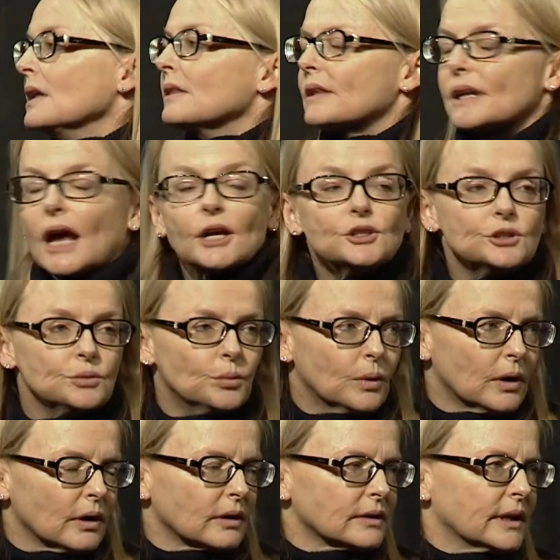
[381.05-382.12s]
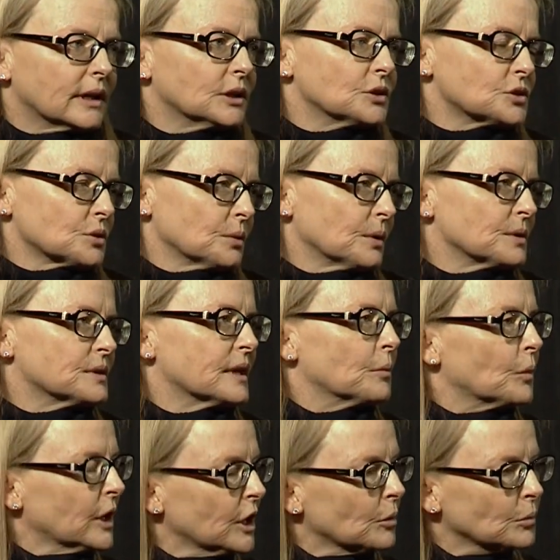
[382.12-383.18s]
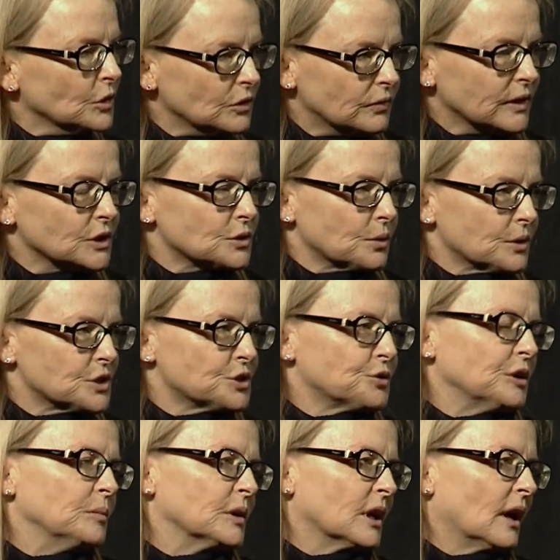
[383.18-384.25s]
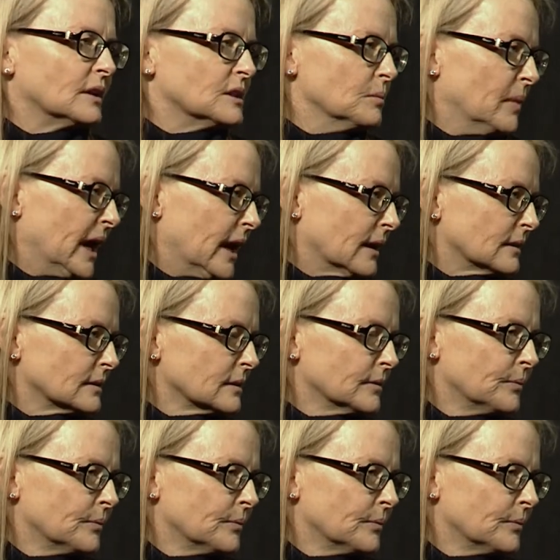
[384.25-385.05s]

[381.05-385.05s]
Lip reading: That I do work that ensures that we are moving towards treatment on demand.